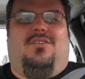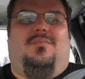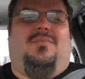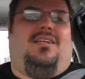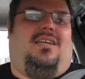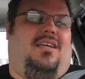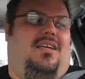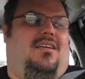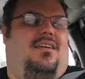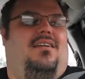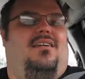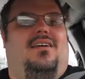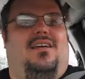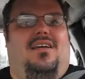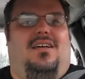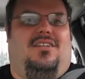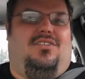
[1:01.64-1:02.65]
many
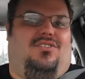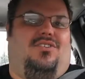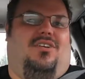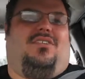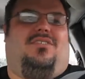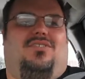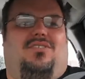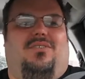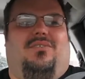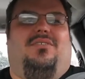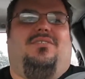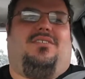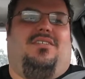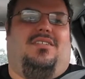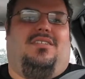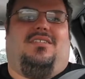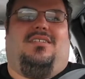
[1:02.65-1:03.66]
drugstores
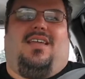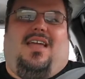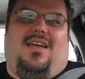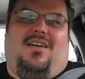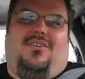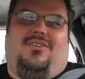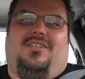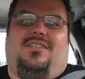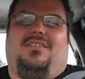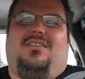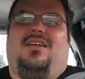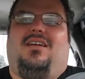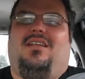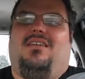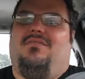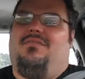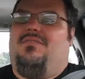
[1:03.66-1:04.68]
in this town, it's
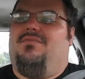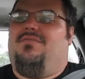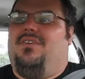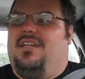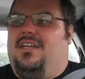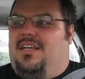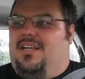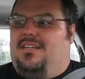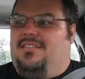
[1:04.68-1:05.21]
not even funny.